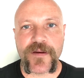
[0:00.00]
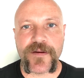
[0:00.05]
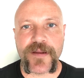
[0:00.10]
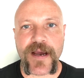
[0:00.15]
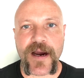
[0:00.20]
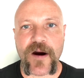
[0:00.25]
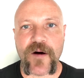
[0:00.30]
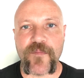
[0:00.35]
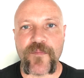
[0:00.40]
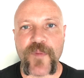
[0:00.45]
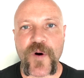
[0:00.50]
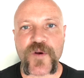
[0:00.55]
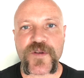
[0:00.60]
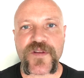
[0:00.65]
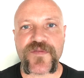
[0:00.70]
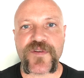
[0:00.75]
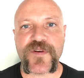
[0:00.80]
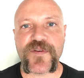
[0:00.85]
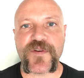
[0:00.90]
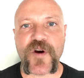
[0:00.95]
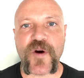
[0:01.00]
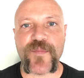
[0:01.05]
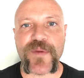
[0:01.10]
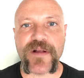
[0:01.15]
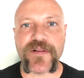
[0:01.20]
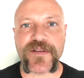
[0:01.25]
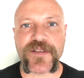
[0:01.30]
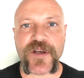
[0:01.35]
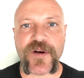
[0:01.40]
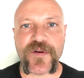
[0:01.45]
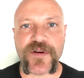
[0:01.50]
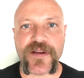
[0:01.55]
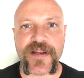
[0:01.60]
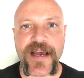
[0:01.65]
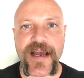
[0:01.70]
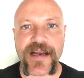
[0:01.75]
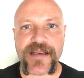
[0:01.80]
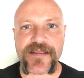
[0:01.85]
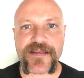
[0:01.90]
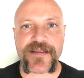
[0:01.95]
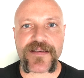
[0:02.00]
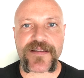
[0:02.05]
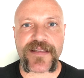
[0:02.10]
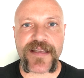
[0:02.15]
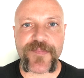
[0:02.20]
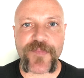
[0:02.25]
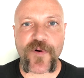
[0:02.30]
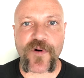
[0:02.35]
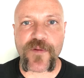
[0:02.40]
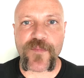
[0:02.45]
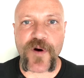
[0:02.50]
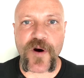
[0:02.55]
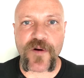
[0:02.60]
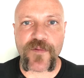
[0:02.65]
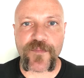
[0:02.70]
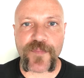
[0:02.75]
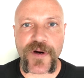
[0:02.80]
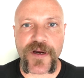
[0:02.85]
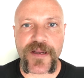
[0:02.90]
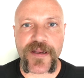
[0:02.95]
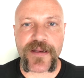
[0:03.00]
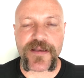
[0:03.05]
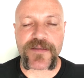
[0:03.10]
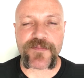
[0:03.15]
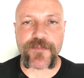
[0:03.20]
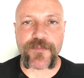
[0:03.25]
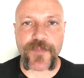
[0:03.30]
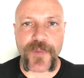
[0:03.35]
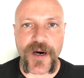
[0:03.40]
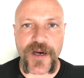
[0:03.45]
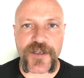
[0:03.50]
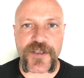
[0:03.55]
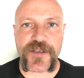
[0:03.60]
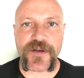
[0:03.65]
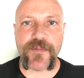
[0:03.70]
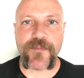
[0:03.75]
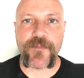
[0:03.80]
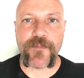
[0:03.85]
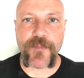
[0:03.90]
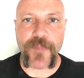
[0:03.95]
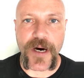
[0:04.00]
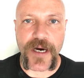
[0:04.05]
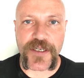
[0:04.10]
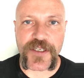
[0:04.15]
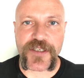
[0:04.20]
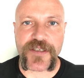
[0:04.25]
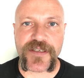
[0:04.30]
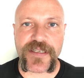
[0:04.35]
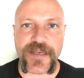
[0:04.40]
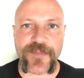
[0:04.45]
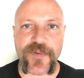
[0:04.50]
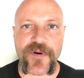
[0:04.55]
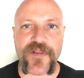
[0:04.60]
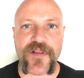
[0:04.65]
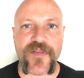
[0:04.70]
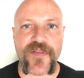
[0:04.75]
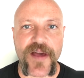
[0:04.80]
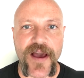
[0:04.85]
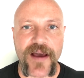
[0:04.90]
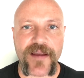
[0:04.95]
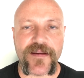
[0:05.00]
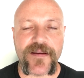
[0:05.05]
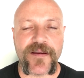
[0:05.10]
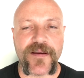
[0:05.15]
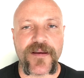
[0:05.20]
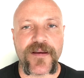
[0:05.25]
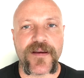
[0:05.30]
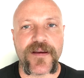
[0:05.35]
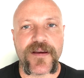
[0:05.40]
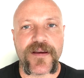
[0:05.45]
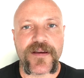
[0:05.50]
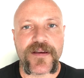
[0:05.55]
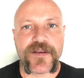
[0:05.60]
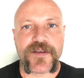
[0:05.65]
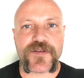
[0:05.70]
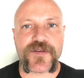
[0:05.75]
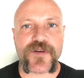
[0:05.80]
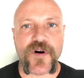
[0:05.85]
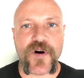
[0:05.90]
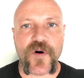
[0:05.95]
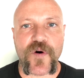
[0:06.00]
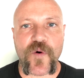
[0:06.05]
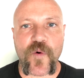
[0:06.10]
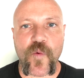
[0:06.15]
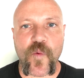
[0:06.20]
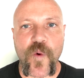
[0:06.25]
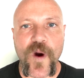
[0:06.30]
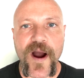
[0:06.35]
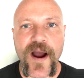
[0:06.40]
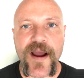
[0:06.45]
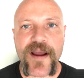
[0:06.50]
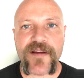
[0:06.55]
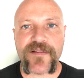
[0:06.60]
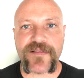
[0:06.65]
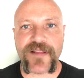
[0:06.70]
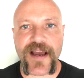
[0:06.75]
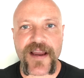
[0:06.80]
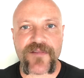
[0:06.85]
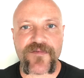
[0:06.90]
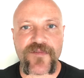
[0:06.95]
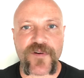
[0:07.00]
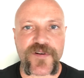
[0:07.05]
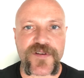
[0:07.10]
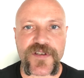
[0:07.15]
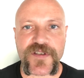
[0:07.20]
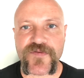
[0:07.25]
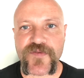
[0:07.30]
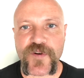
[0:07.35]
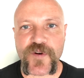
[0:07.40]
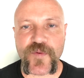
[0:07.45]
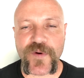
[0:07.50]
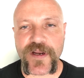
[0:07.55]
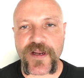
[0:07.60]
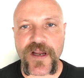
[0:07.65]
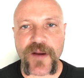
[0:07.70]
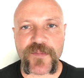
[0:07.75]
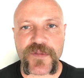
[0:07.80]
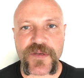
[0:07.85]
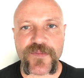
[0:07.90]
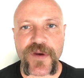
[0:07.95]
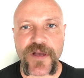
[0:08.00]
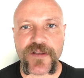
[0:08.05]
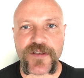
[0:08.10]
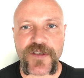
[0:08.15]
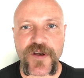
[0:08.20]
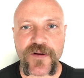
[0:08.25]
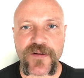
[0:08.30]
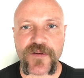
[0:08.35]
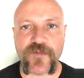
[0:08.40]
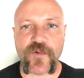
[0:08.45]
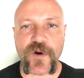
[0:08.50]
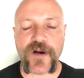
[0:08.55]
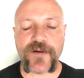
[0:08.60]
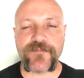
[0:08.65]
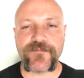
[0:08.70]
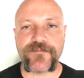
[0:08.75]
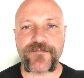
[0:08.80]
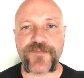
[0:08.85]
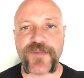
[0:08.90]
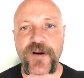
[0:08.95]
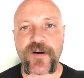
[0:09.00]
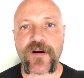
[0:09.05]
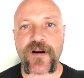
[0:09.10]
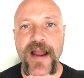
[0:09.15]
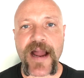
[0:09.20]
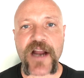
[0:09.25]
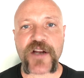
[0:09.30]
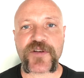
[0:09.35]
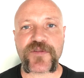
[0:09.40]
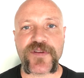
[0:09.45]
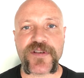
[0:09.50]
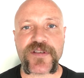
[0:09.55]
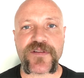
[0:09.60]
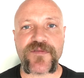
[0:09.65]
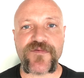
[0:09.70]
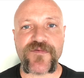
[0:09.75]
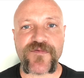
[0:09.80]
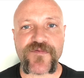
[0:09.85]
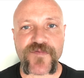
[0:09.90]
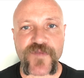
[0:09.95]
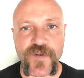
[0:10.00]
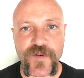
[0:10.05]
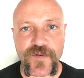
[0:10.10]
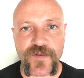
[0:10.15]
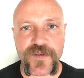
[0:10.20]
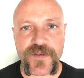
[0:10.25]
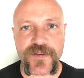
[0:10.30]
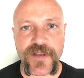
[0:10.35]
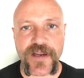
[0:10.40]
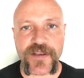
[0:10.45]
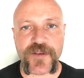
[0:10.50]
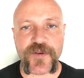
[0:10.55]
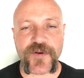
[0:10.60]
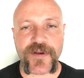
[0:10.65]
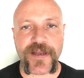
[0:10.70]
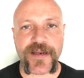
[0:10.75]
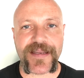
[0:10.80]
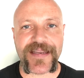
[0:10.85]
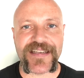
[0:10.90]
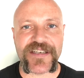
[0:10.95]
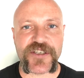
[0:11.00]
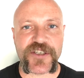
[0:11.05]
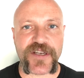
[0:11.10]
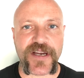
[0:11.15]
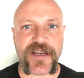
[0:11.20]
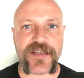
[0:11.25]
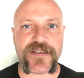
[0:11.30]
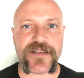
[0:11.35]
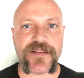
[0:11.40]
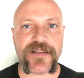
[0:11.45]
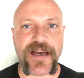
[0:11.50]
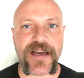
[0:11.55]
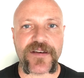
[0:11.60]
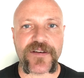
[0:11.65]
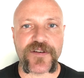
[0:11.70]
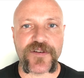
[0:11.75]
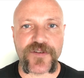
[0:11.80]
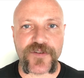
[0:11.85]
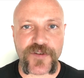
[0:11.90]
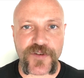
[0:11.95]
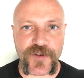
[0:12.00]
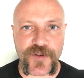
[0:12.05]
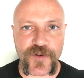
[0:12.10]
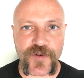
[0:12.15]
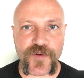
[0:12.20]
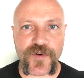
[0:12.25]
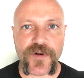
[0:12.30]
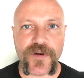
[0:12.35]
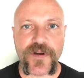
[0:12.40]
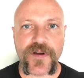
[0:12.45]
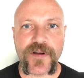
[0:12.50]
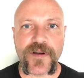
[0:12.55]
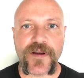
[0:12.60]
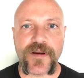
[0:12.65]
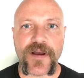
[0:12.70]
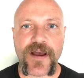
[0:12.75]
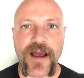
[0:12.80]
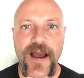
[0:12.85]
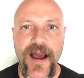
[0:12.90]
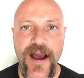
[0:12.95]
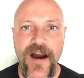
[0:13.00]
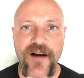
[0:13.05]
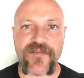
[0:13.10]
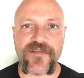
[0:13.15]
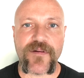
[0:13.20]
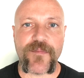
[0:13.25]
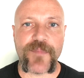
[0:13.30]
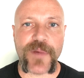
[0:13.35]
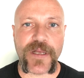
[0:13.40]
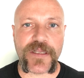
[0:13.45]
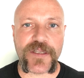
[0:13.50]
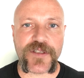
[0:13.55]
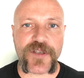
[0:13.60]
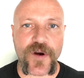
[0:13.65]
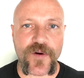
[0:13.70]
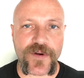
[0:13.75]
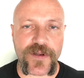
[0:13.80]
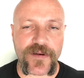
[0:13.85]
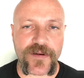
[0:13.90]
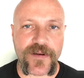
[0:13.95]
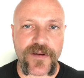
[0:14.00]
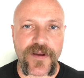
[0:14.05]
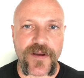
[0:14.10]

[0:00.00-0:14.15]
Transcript: Now, most of you know melatonin as the sleep hormone, but it is much, much deeper than that. So why light versus food when it comes to melatonin? Well, there are actually some foods that you can ingest that do have melatonin.